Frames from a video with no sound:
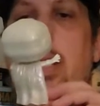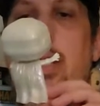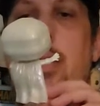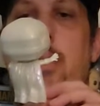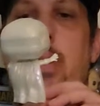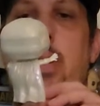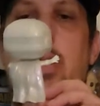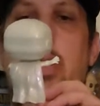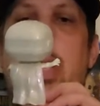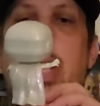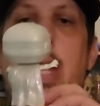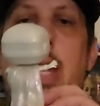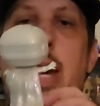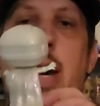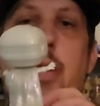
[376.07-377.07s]
Um, I'll look
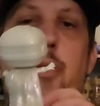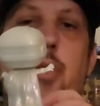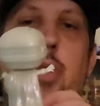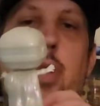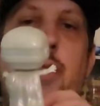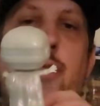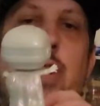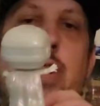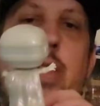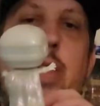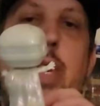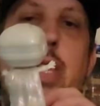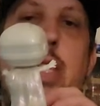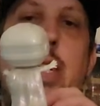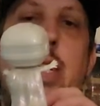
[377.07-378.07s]
at it after, if I
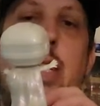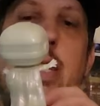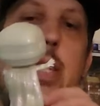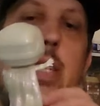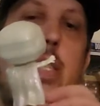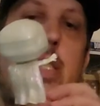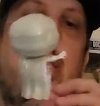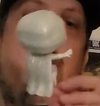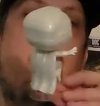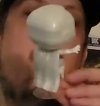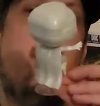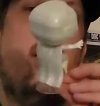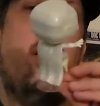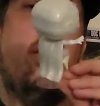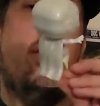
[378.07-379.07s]
think that it is, I'll
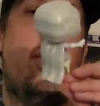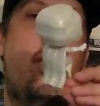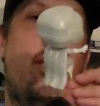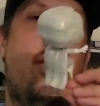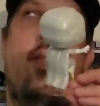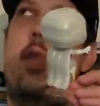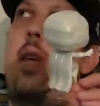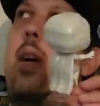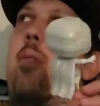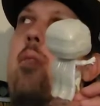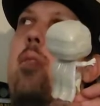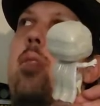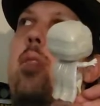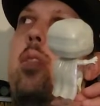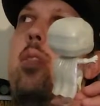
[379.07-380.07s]
try to look at the glow on that
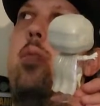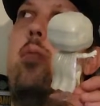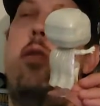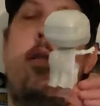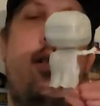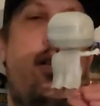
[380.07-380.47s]
one too.